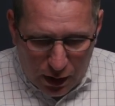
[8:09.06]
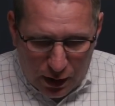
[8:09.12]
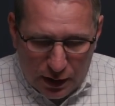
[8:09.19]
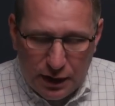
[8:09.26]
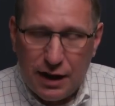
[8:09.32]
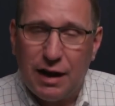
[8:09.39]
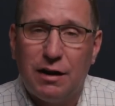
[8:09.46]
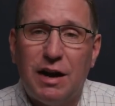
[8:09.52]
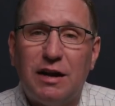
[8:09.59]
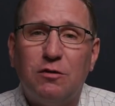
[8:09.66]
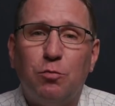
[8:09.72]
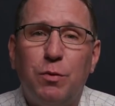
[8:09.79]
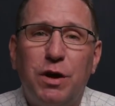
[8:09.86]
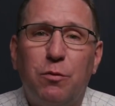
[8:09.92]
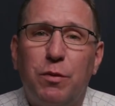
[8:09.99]
Now,
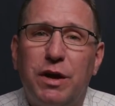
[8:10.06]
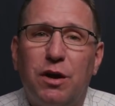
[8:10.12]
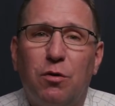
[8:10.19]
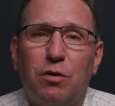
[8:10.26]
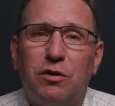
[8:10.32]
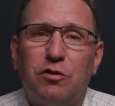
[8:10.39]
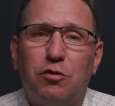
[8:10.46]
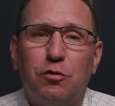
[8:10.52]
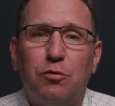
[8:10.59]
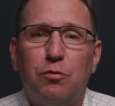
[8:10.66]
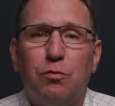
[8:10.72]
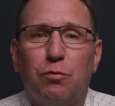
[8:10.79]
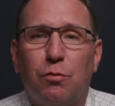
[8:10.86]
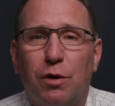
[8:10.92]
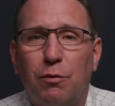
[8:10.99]
next week, we go
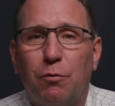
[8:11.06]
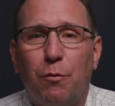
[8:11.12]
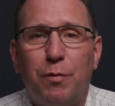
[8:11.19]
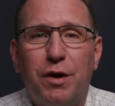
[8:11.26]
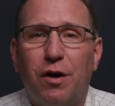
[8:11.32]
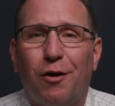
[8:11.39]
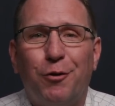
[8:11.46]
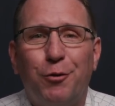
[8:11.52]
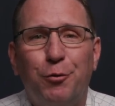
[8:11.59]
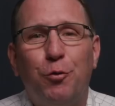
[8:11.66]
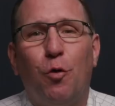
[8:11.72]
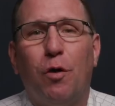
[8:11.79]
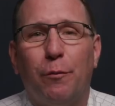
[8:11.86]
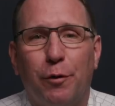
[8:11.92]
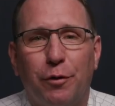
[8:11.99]
into what will be our new
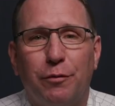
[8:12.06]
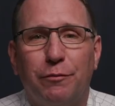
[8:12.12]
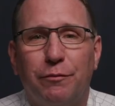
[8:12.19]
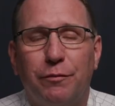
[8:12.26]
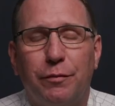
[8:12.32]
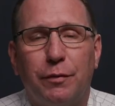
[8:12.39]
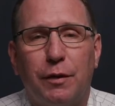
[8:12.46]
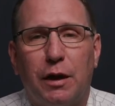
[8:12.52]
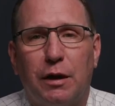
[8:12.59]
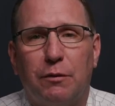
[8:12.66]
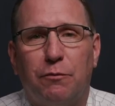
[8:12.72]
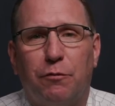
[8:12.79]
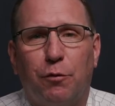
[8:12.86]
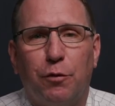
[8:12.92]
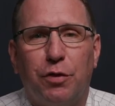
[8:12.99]
normal
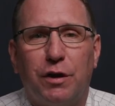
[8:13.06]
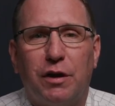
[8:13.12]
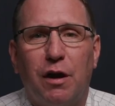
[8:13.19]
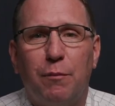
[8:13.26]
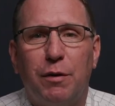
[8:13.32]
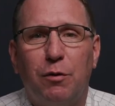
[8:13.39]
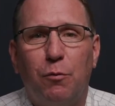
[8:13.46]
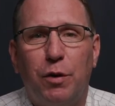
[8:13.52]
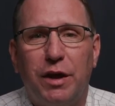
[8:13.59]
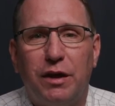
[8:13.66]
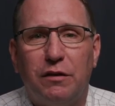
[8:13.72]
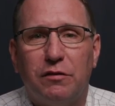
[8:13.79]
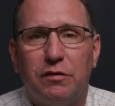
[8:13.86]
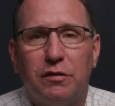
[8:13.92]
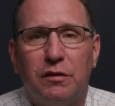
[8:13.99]
um, for the coming
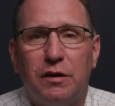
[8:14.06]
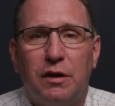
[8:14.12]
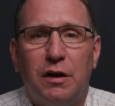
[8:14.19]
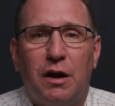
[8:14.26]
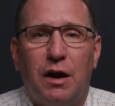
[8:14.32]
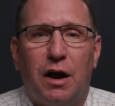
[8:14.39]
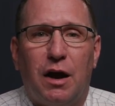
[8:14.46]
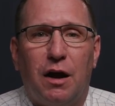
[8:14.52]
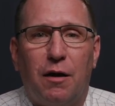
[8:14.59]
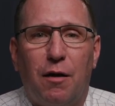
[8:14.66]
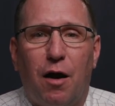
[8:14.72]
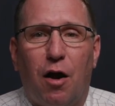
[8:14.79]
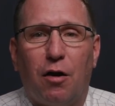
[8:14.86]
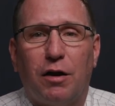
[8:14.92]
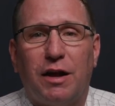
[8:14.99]
weeks. Uh,
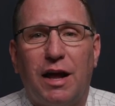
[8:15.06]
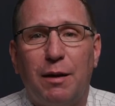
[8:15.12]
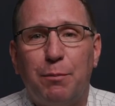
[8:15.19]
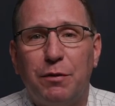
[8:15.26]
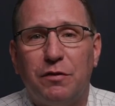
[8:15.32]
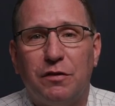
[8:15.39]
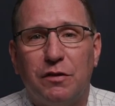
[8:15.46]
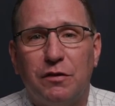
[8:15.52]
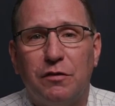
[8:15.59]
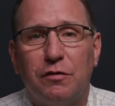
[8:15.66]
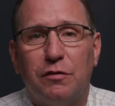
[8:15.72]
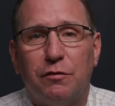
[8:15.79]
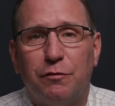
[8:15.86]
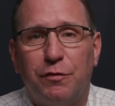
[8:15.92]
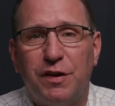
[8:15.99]
our
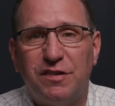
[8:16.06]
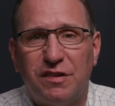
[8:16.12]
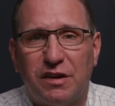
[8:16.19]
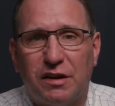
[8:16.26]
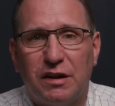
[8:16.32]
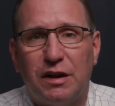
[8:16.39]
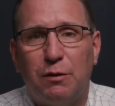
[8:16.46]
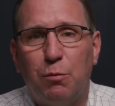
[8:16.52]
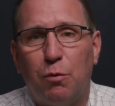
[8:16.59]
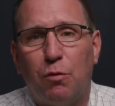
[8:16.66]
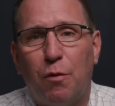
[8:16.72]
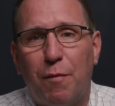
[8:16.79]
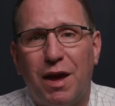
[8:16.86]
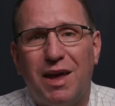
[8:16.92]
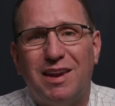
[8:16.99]
campuses physically will
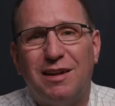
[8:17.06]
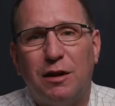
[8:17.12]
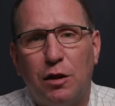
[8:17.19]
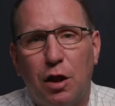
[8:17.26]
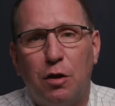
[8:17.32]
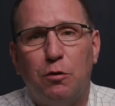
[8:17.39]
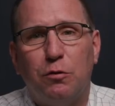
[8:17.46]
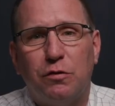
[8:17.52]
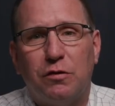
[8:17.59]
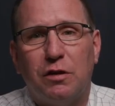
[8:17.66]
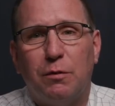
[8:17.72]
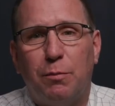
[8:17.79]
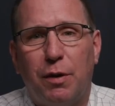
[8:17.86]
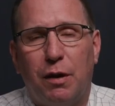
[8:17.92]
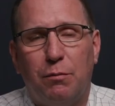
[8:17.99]
remain closed to
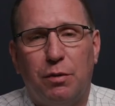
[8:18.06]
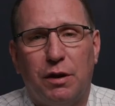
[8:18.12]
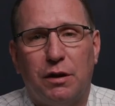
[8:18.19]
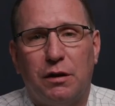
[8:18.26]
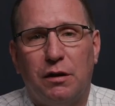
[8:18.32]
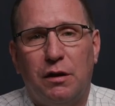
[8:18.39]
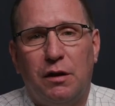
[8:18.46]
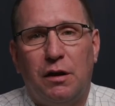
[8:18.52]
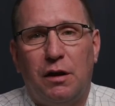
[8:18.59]
the public.